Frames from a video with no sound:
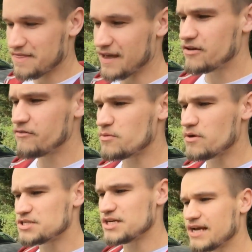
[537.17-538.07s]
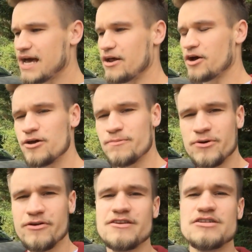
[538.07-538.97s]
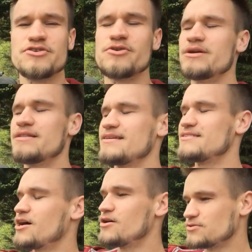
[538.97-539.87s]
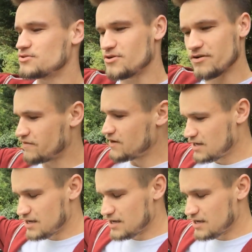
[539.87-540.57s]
Thank you for watching, and I hope you have enjoyed this whole sort of,